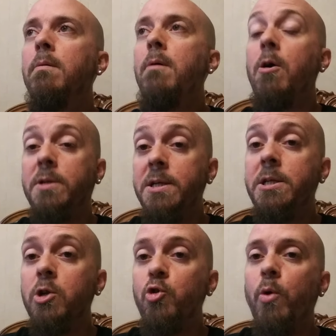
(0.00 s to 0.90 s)

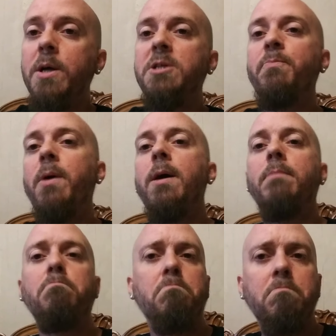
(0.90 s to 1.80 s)
artistic choice,
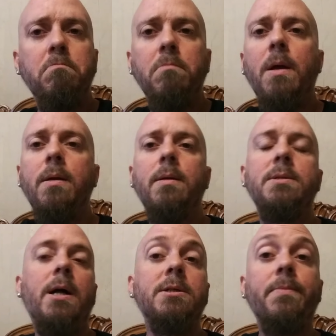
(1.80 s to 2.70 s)
but
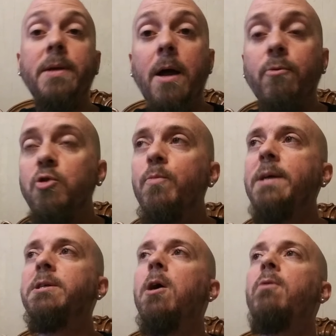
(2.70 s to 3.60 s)
it's not something I would do
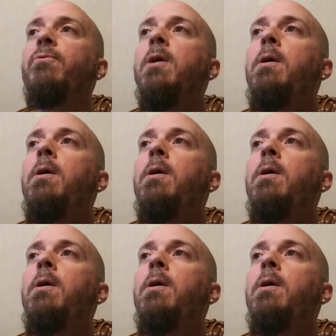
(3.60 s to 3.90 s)
myself.